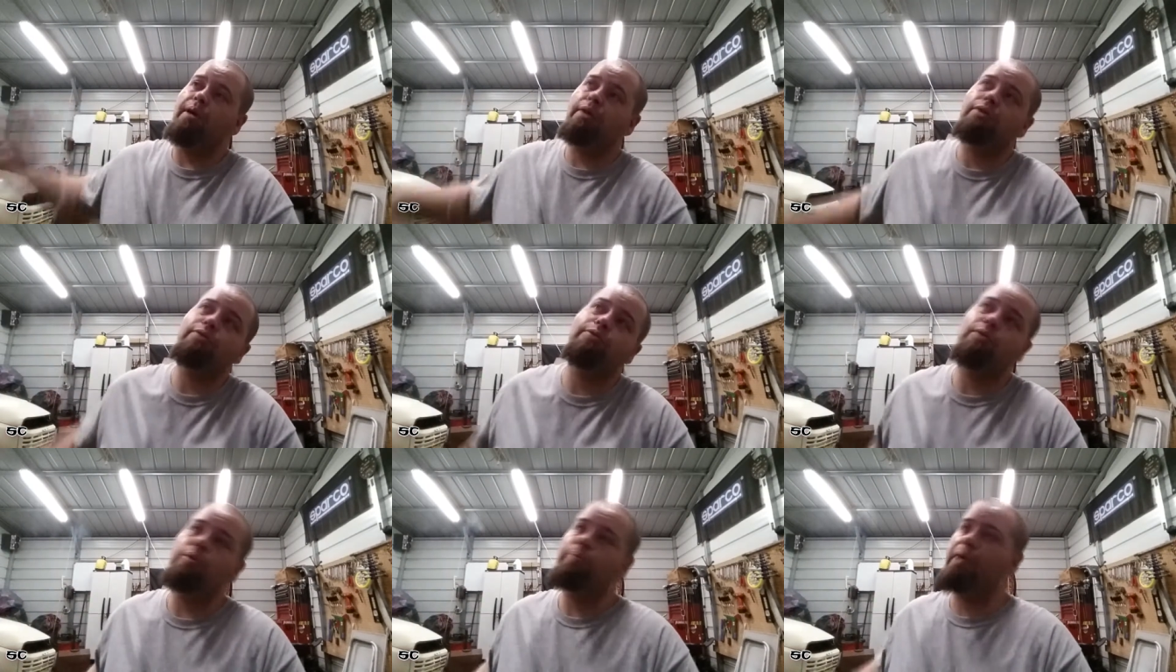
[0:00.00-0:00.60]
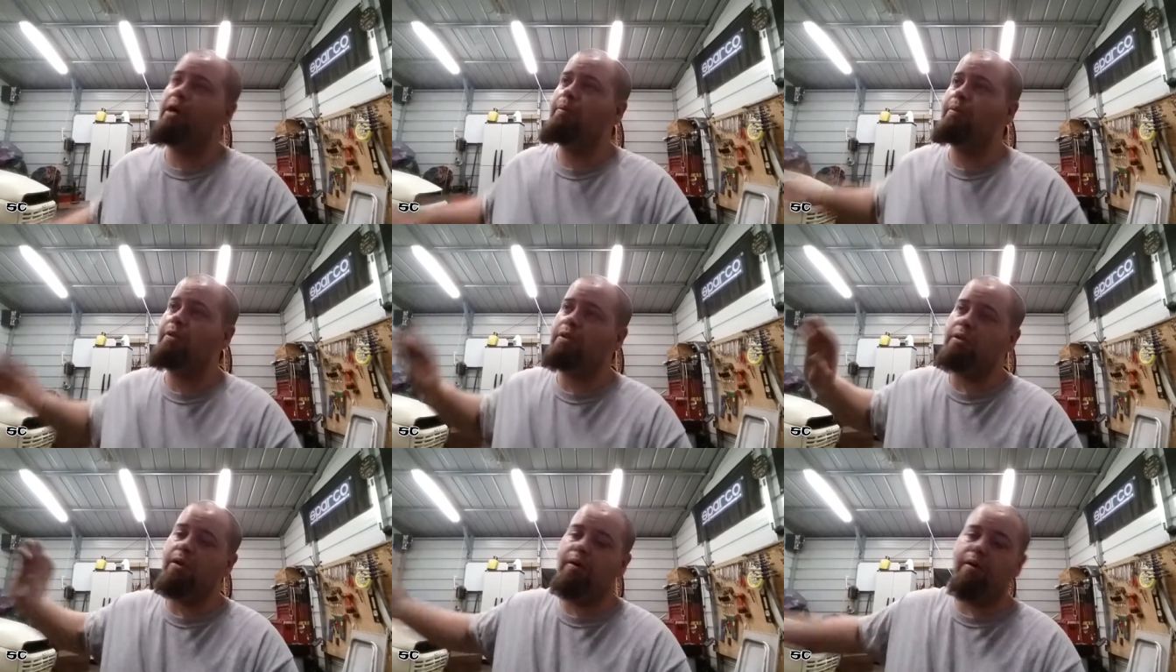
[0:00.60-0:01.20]
made your full
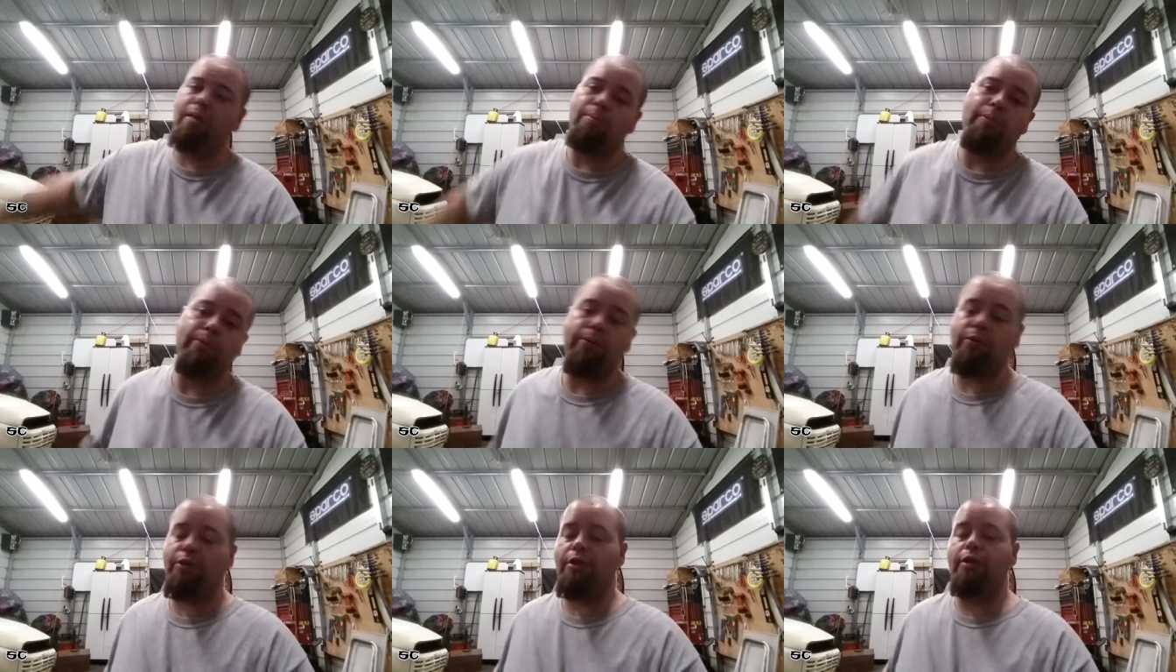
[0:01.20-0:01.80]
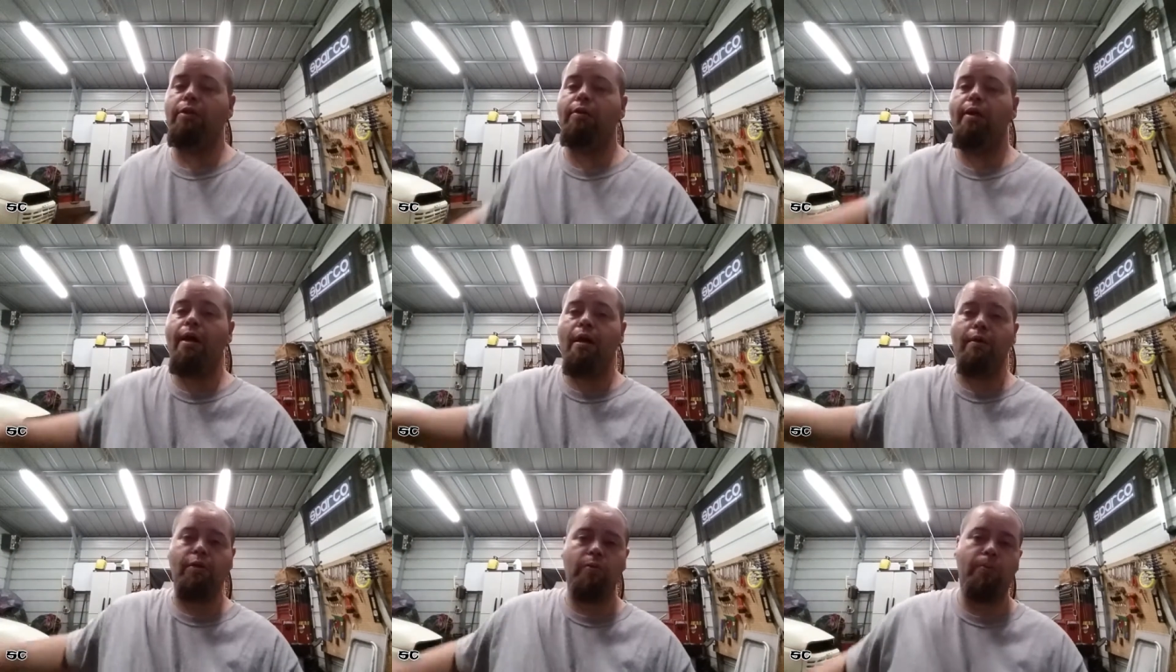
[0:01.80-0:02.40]
payments and all that bullshit. You
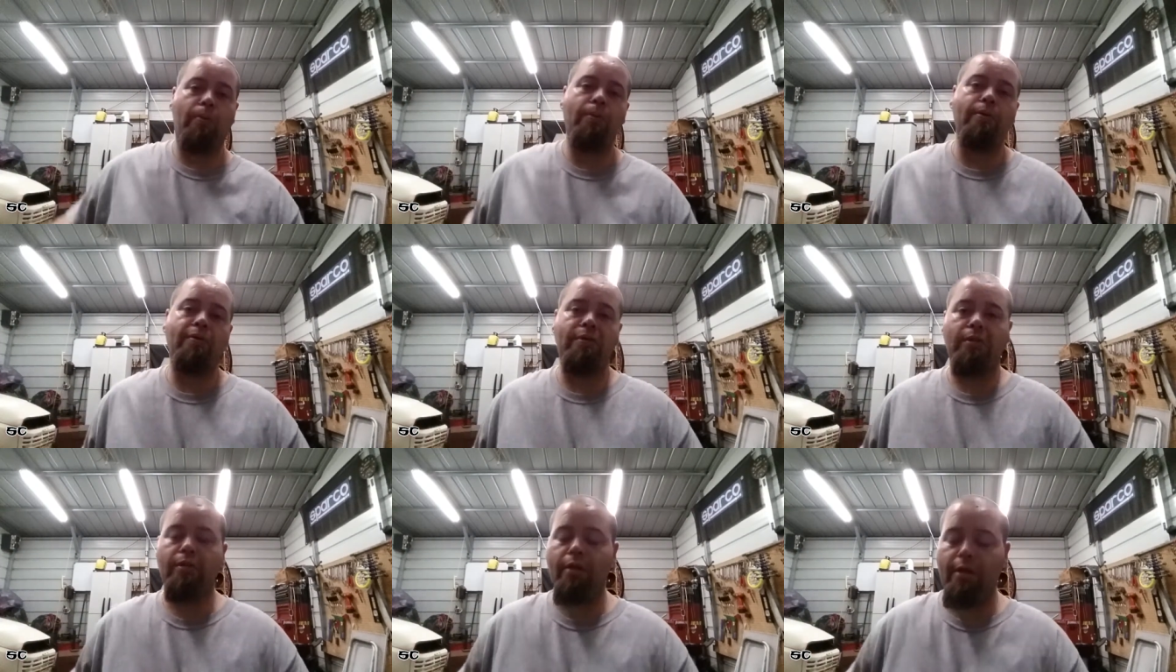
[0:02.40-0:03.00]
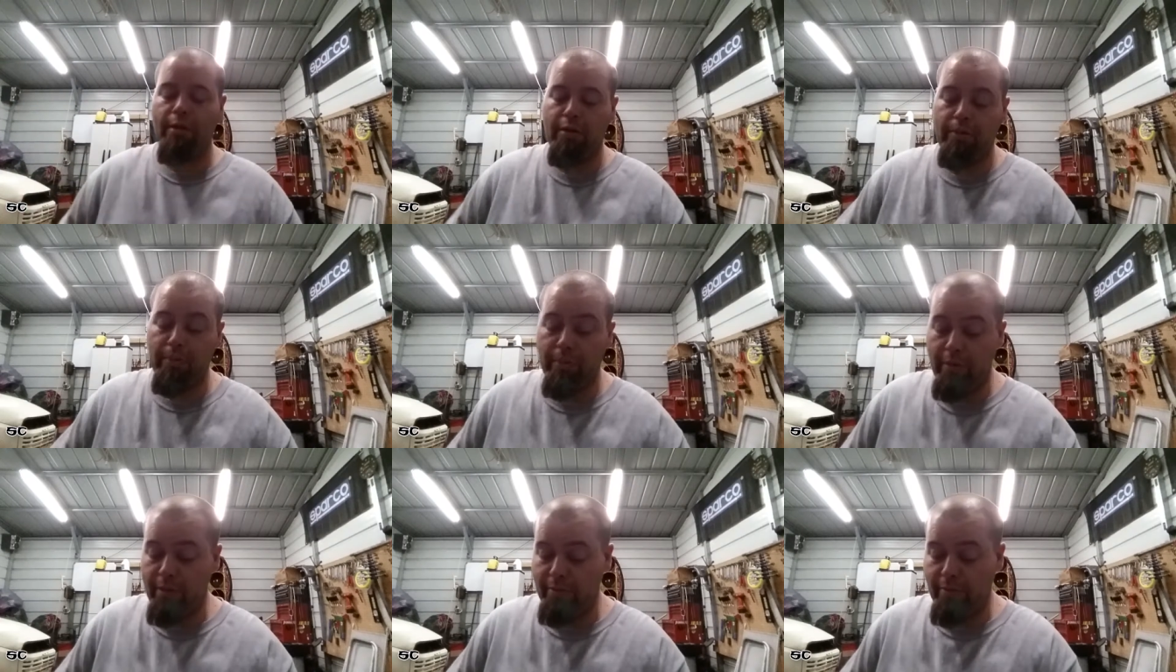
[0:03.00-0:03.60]
got all these points collected or
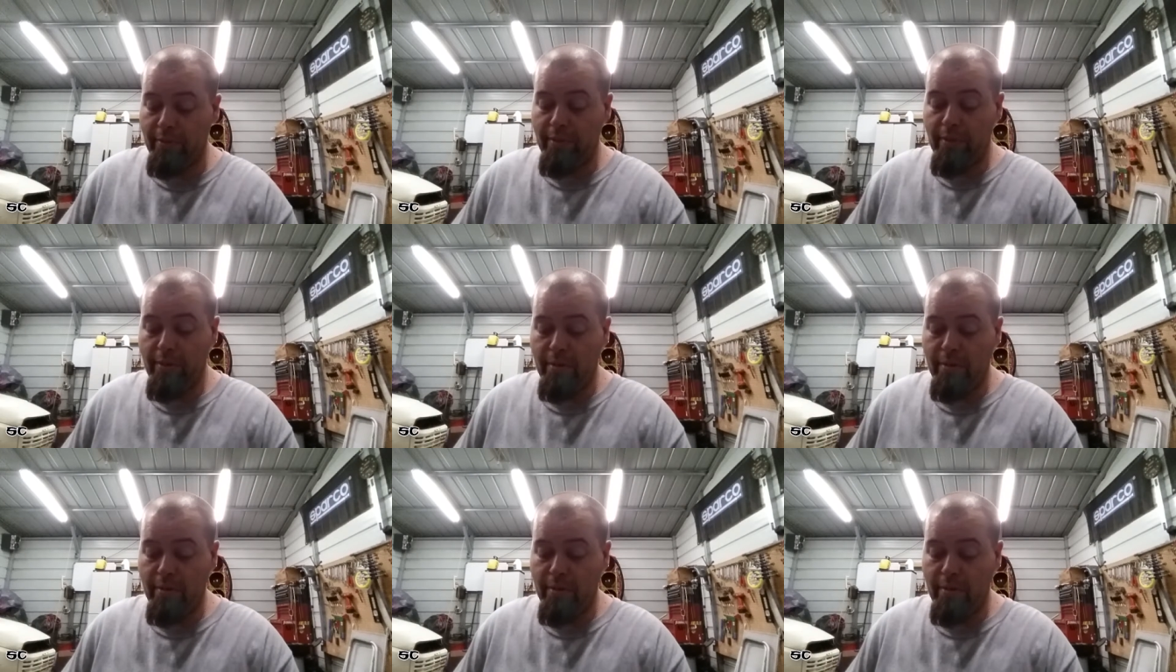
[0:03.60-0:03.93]
whatever.